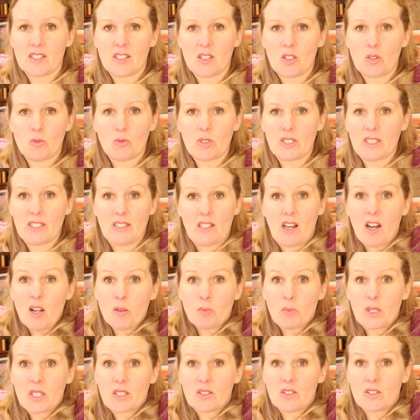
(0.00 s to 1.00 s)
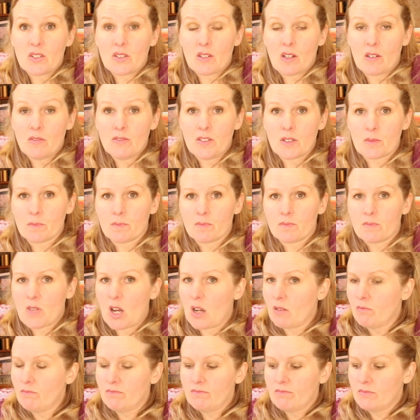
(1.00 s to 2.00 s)
that you really like because you love them.
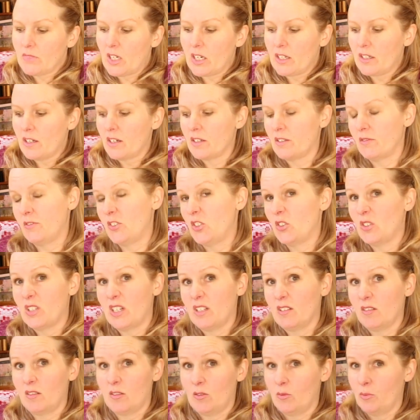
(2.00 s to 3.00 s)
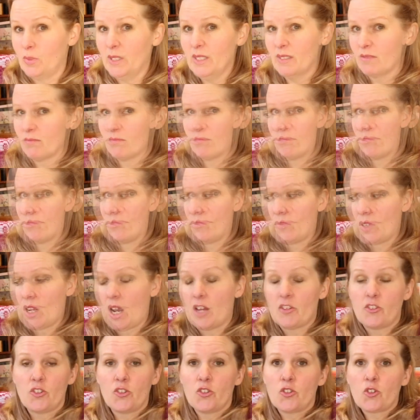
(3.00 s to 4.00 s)
I, I kind of do that a little bit.
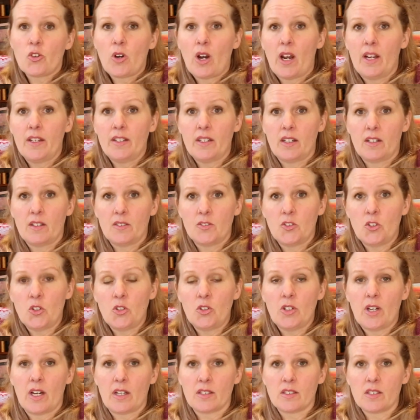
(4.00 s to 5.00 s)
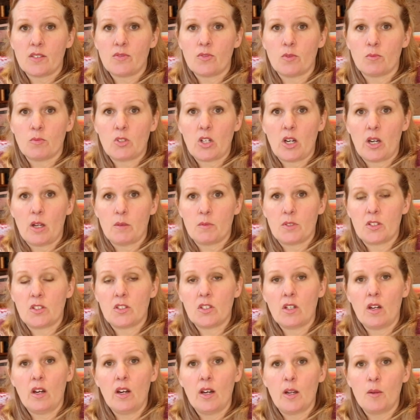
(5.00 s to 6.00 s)
I do try new yarns from time to
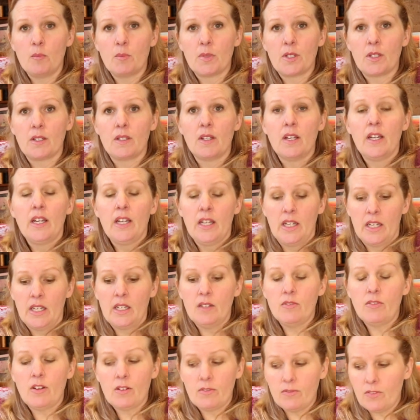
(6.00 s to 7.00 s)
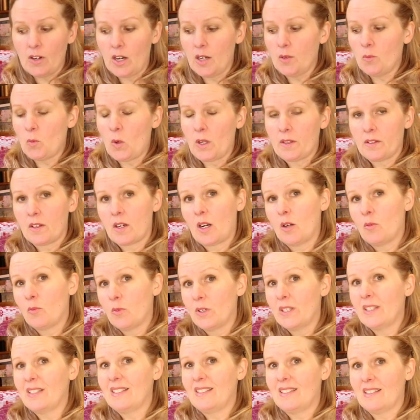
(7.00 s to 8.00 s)
time, but if I find one that I
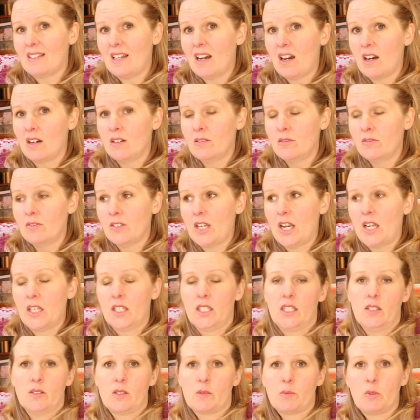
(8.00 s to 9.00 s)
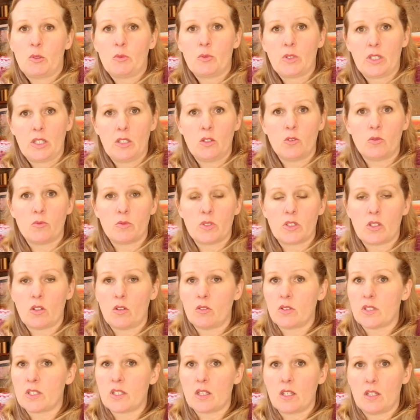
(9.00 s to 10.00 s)
really love and gives me really good
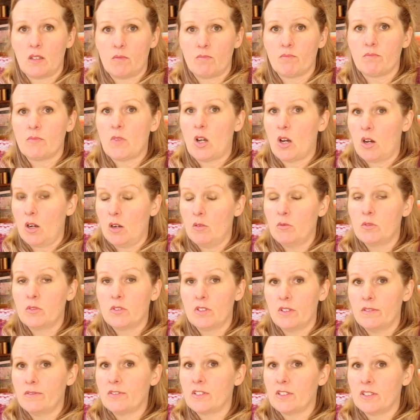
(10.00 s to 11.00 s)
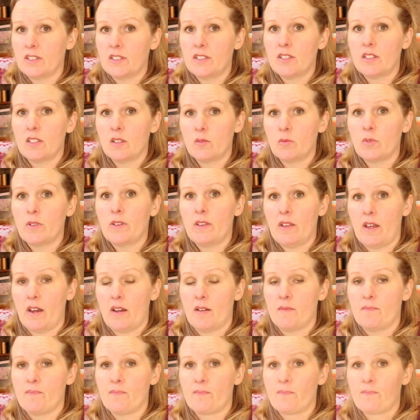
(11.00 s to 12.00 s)
results, then I will definitely stick with
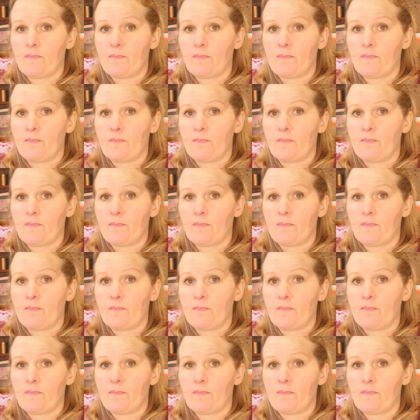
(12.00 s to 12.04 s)
that.